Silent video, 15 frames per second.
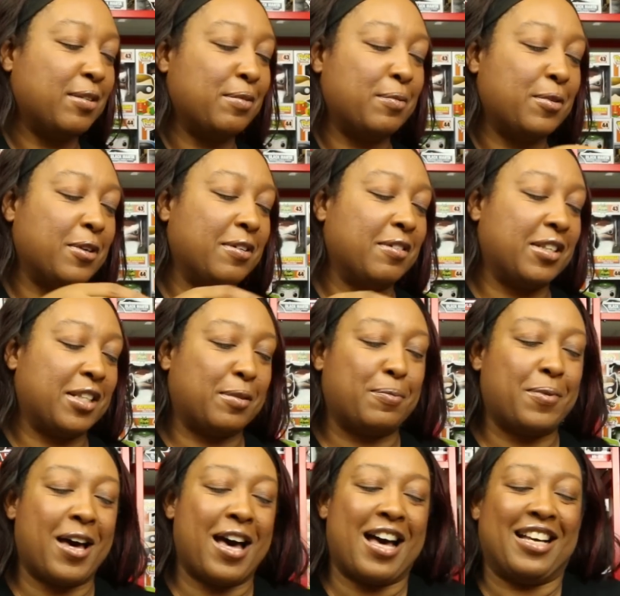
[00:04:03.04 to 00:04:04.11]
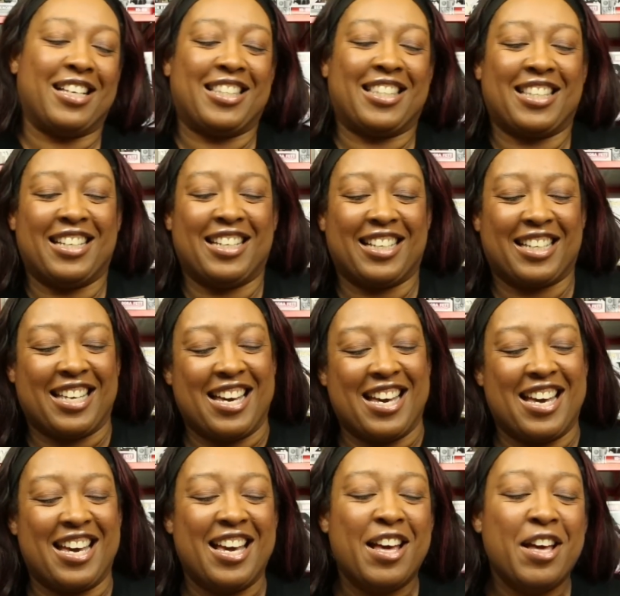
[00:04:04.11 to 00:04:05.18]
to more of this box.
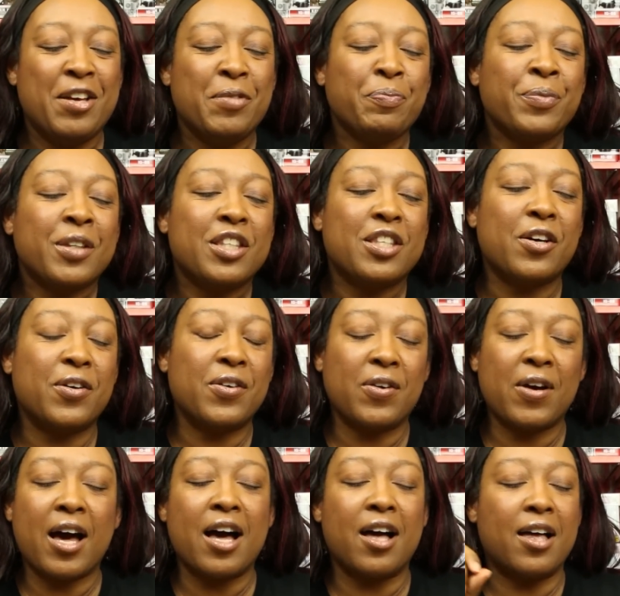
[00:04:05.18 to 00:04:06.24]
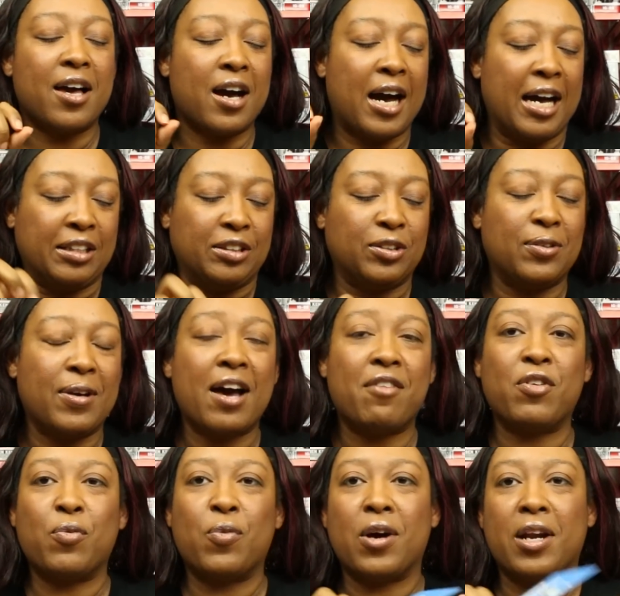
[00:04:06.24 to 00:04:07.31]
Okay, so I do
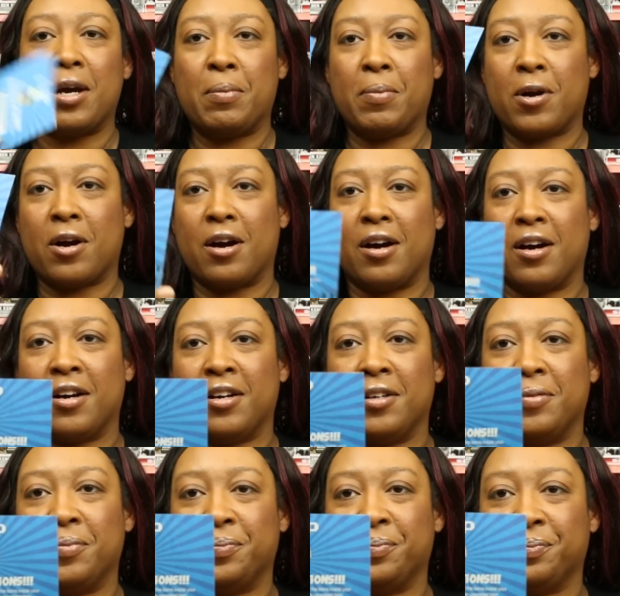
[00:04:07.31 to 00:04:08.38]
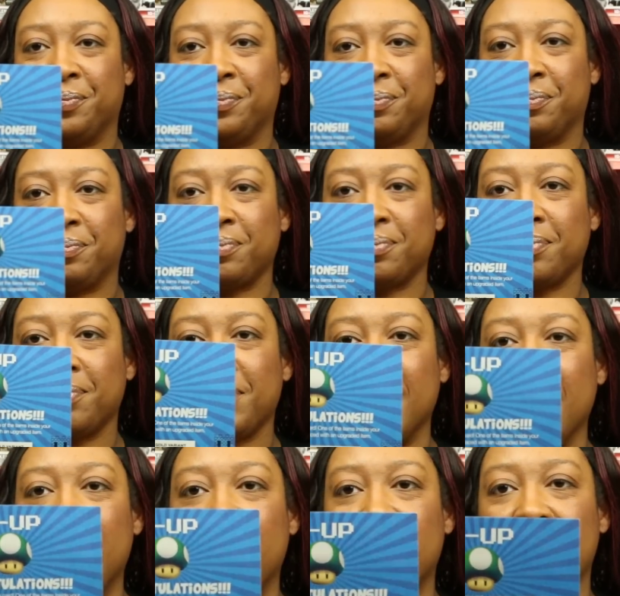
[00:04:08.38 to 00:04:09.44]
have a 1-Up card.
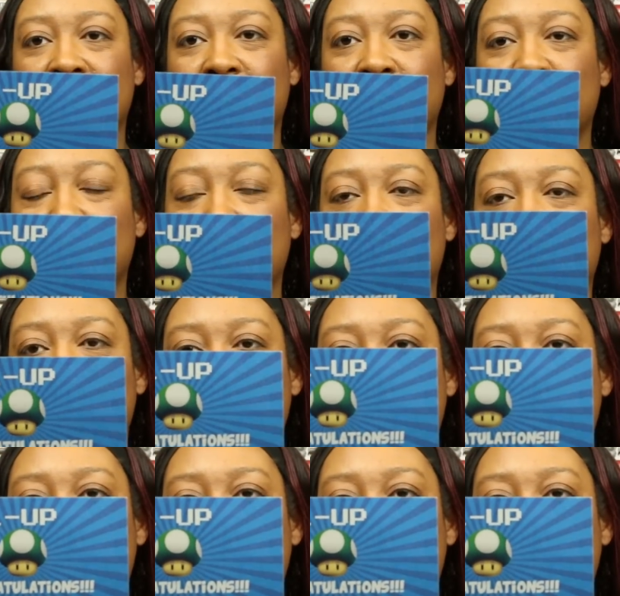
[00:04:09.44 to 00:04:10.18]
And if you are